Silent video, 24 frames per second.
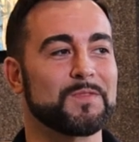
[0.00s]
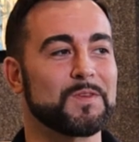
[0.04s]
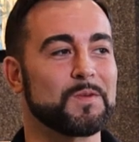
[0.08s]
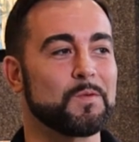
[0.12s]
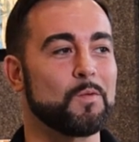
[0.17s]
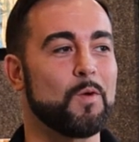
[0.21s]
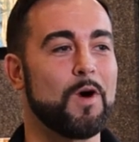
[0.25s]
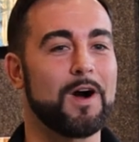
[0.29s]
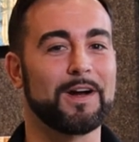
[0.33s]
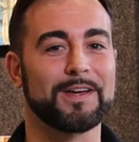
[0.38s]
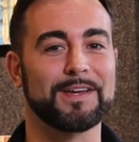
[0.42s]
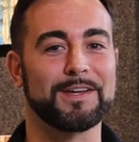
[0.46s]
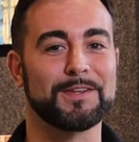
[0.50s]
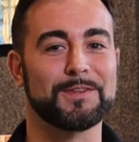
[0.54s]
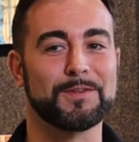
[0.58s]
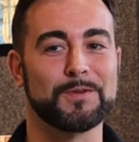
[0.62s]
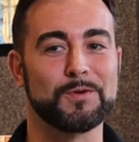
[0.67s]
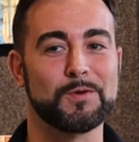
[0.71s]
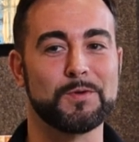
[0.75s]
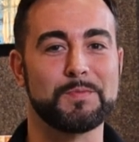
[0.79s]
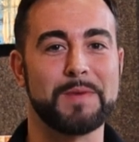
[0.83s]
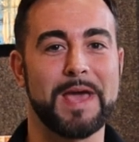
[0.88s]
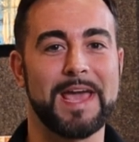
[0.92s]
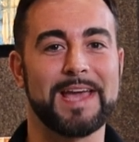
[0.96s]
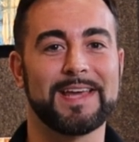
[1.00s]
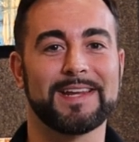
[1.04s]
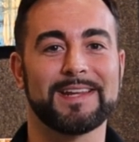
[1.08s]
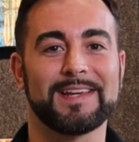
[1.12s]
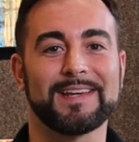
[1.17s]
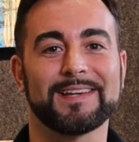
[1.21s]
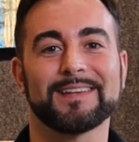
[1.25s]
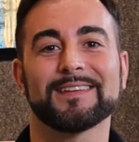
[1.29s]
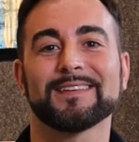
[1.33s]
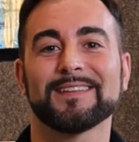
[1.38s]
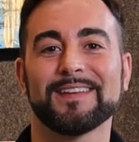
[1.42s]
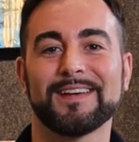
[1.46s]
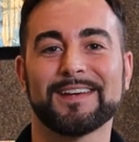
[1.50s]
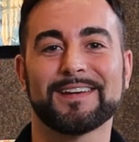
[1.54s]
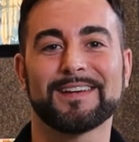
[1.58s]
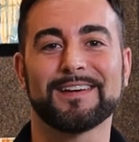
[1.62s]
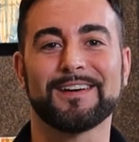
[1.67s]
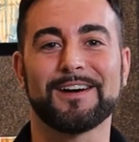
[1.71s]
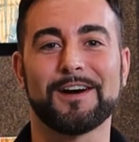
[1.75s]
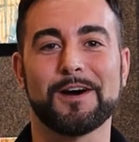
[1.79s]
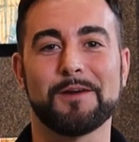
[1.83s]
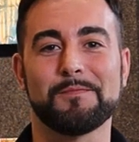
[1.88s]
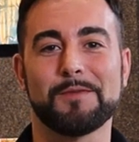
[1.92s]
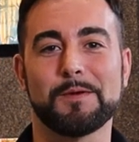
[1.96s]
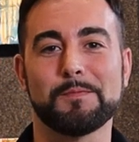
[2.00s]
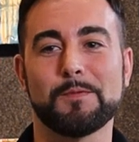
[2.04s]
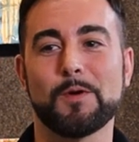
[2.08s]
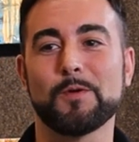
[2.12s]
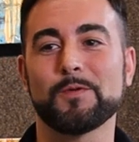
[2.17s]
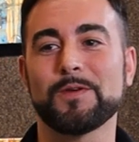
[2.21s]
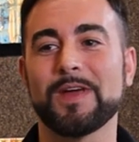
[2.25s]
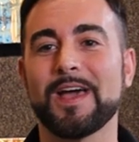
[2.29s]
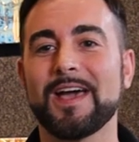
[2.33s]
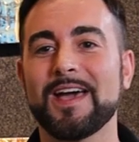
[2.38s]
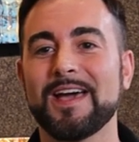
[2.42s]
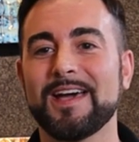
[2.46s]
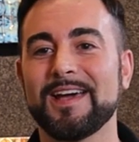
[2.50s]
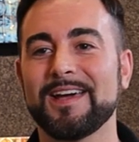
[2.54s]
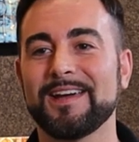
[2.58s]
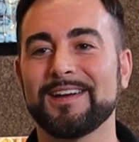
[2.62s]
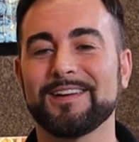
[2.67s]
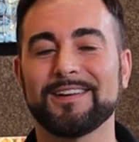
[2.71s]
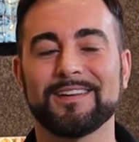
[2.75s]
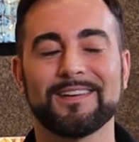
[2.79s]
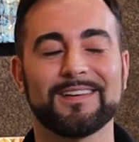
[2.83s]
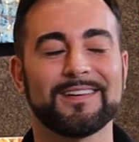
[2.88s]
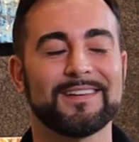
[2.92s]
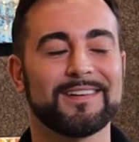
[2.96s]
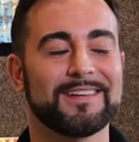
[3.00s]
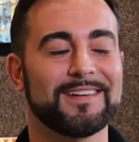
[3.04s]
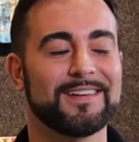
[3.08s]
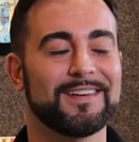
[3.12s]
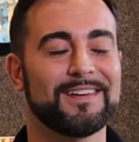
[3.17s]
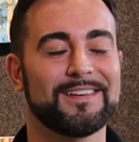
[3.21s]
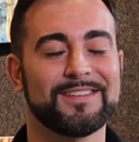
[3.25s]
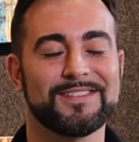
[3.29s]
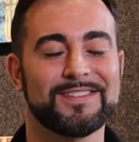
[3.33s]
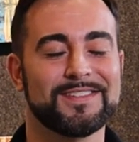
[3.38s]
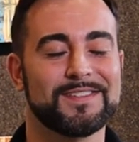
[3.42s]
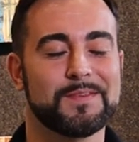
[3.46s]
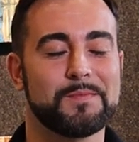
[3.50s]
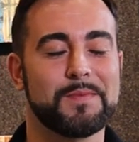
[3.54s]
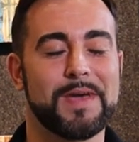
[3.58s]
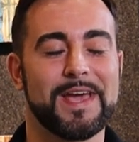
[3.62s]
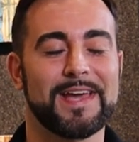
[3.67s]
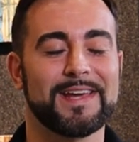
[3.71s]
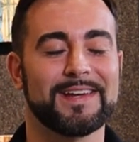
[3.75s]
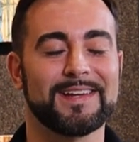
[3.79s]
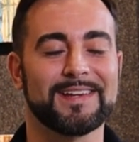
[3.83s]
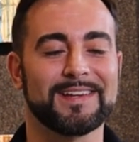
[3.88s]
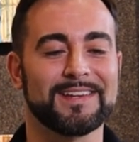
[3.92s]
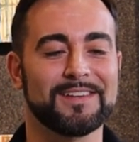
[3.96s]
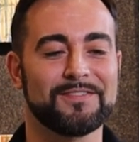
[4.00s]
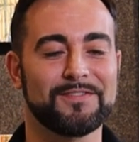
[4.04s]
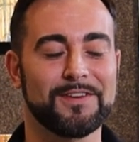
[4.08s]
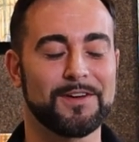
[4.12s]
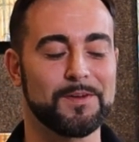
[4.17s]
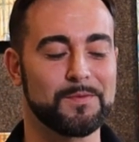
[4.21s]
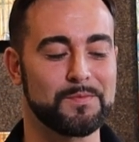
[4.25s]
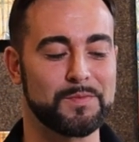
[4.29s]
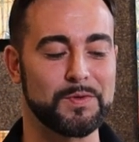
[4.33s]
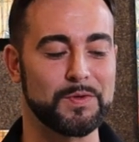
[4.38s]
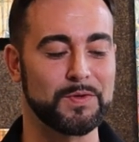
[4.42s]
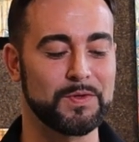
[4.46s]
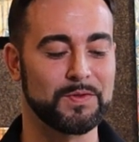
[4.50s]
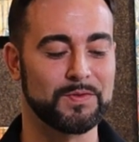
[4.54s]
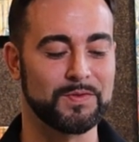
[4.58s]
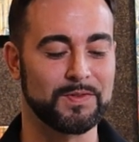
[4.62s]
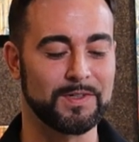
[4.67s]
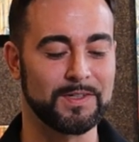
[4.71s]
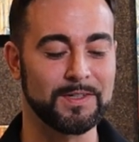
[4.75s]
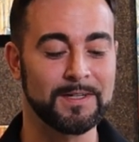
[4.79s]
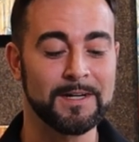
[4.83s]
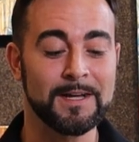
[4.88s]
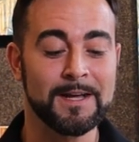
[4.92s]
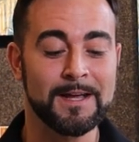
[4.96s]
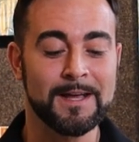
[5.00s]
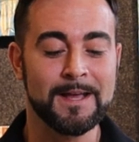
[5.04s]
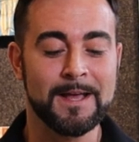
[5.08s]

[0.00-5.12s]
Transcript: walking through a painting, like a Monet or just a painting. It felt beautiful.